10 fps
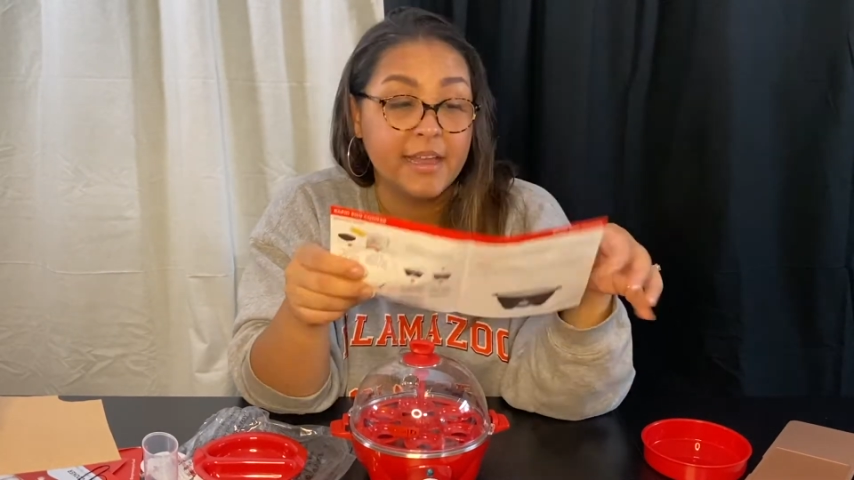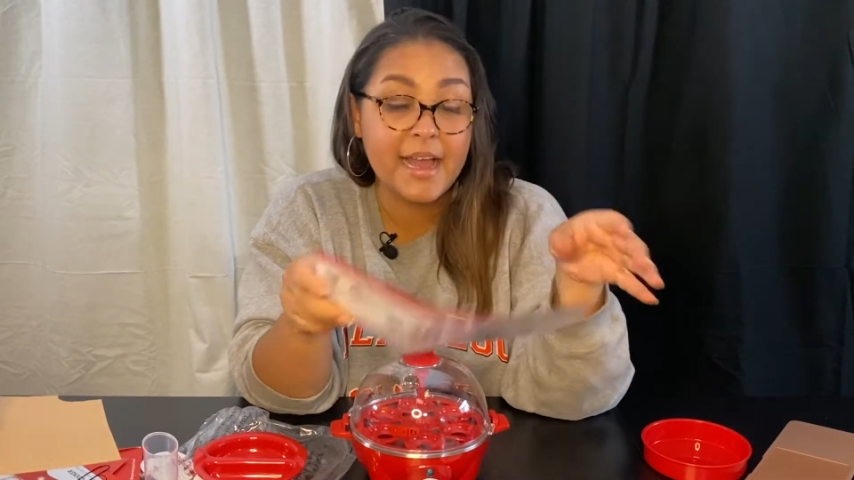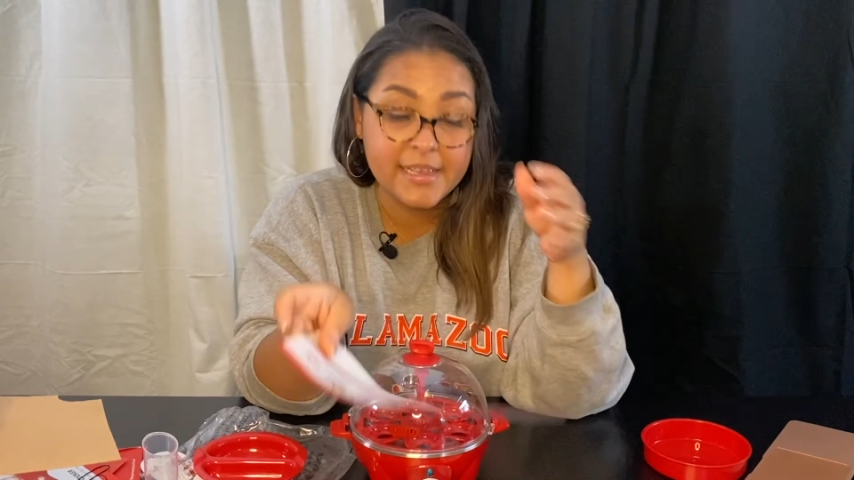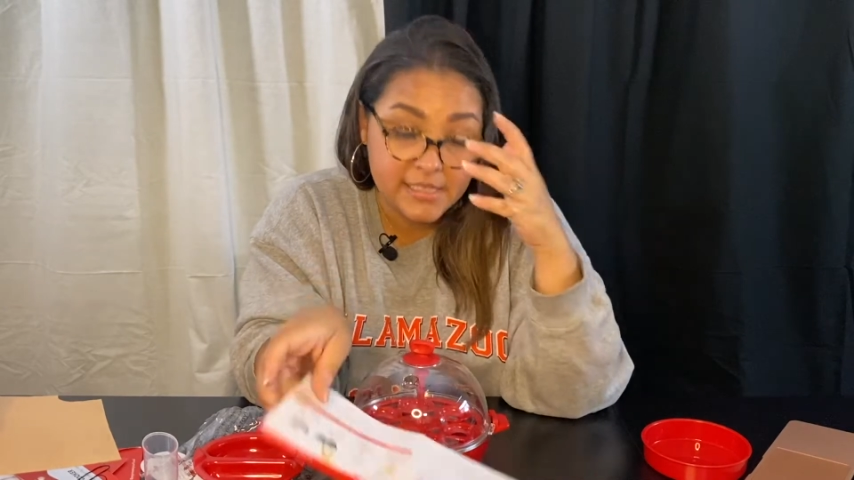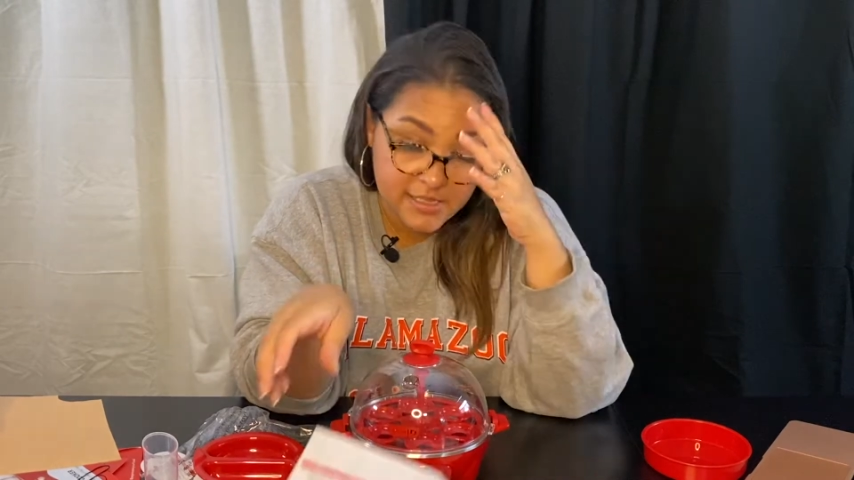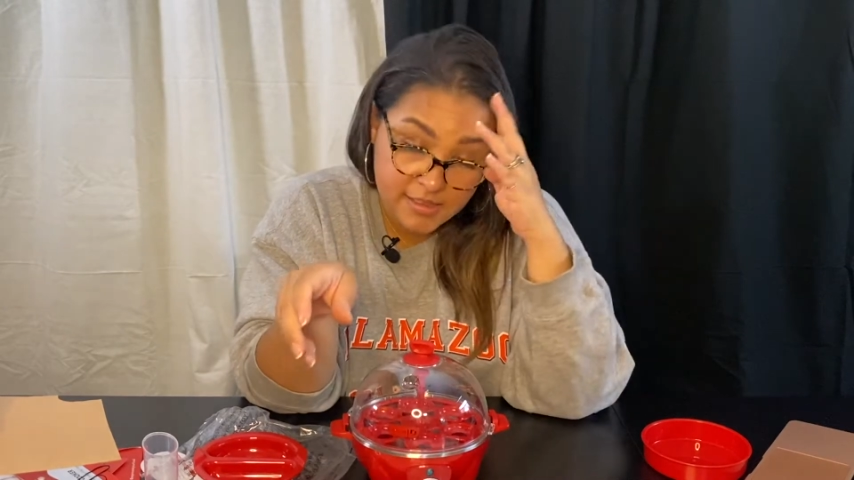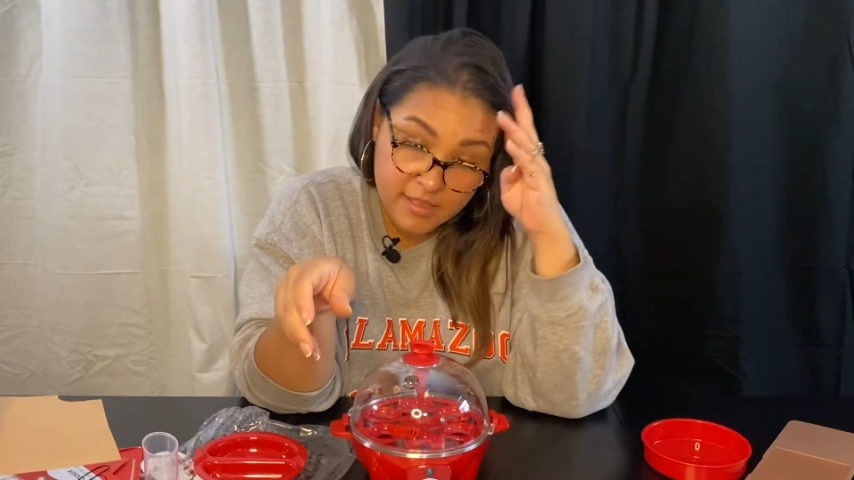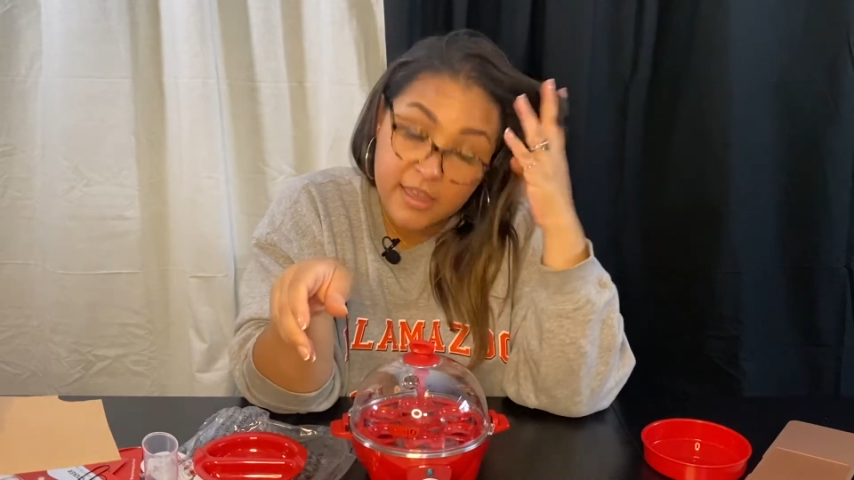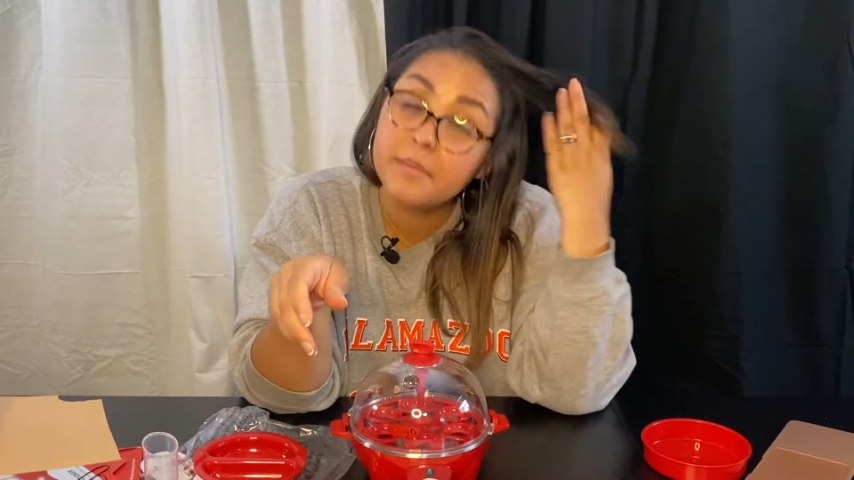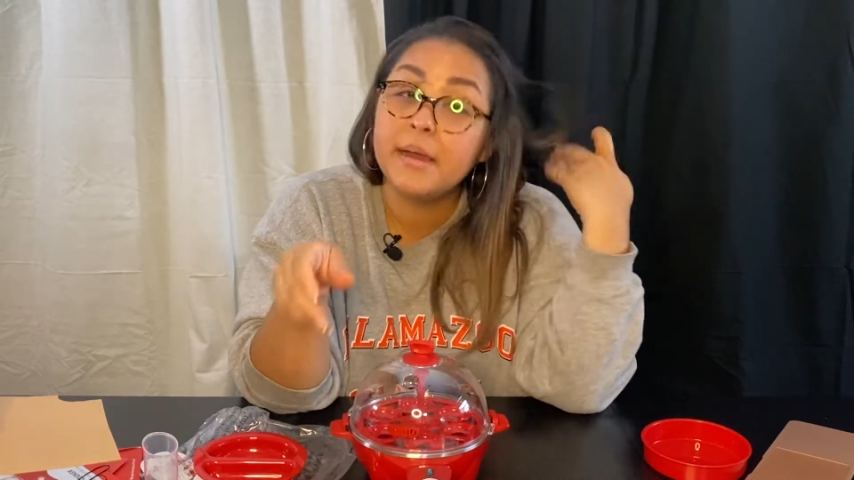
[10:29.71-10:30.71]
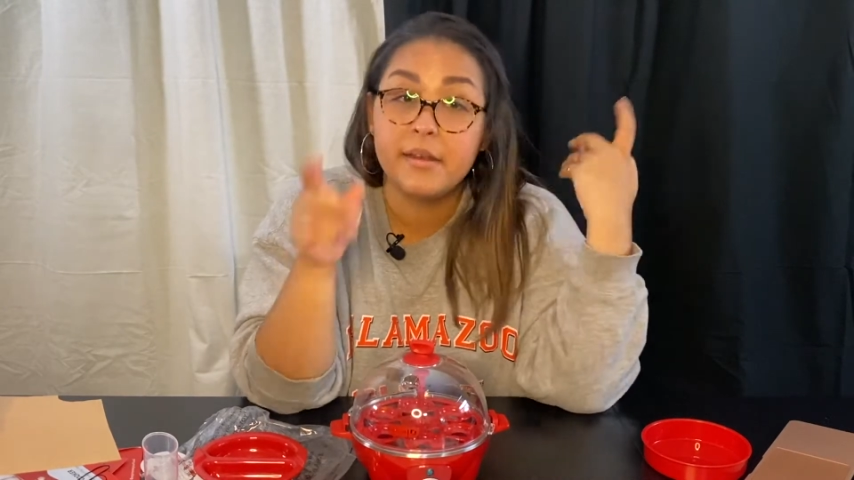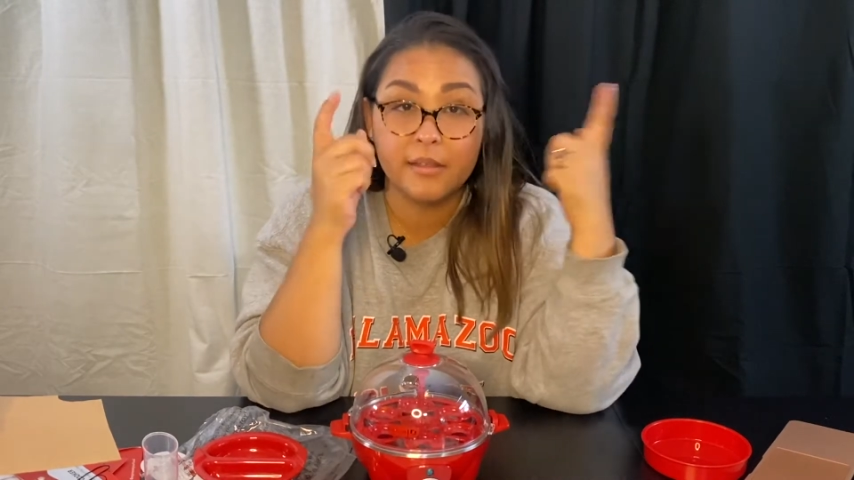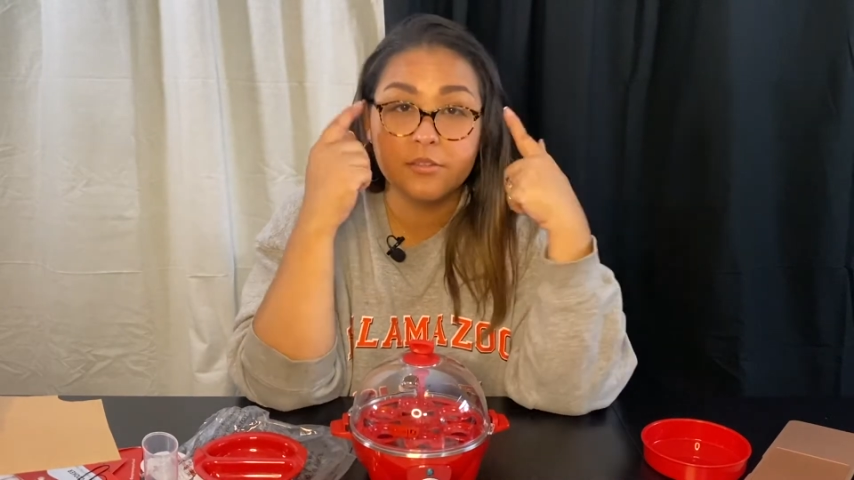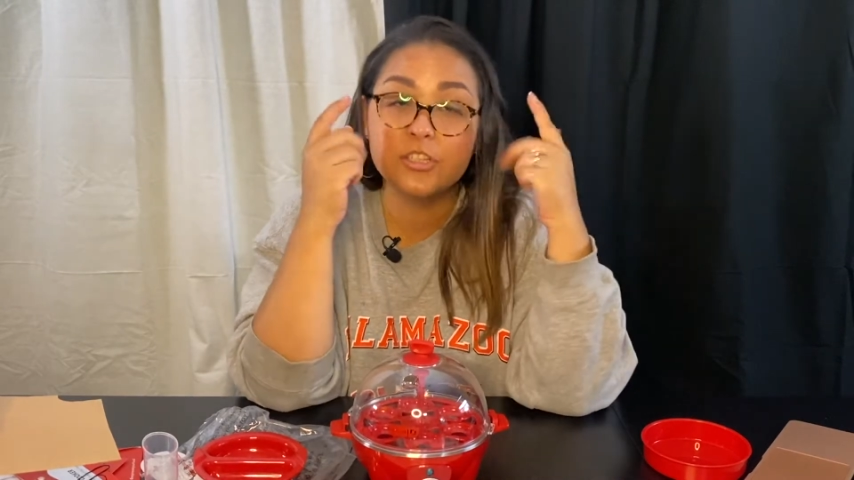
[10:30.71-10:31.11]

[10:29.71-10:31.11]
guys, think about it.